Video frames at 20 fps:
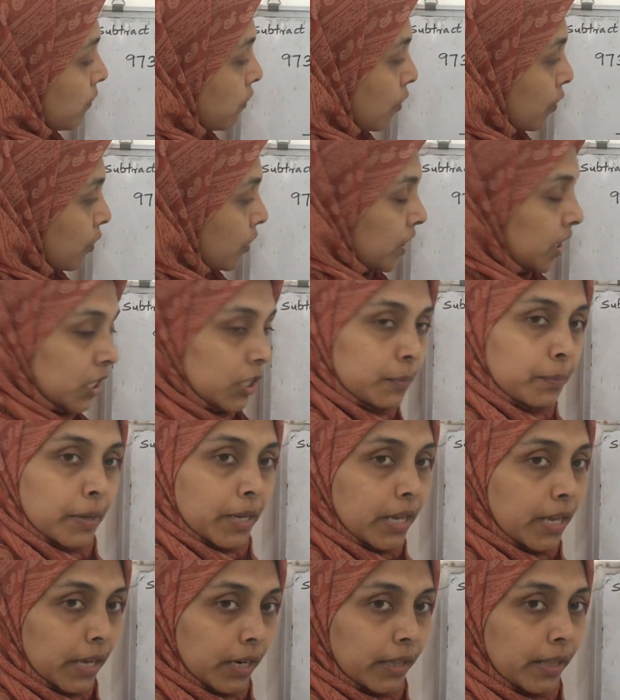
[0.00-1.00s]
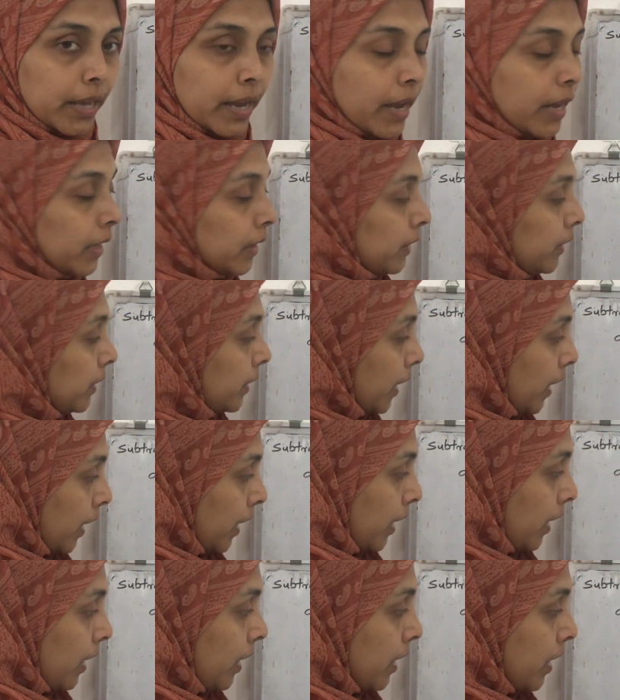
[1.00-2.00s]
4 is bigger than
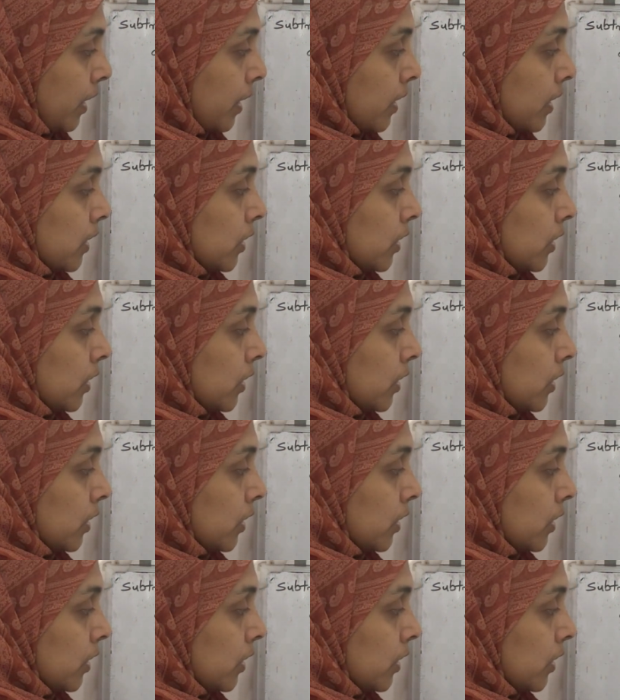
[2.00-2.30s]
3.